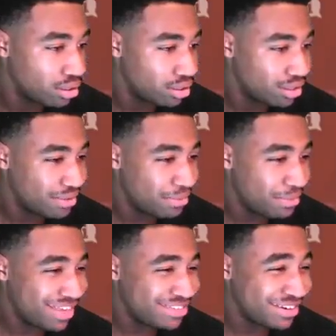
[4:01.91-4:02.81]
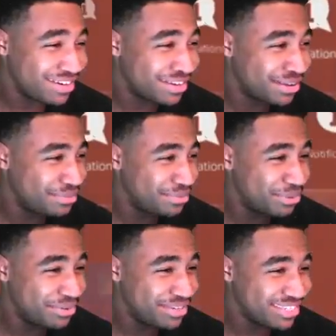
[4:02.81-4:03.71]
Matt trying to kill me, bro.
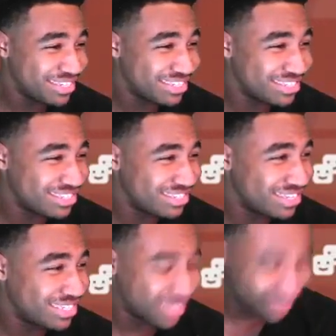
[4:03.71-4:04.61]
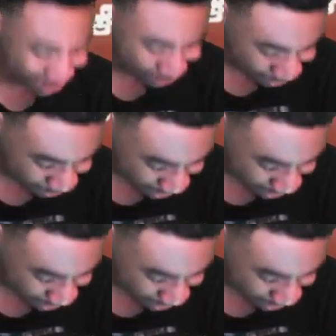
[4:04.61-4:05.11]
These niggas don't want me to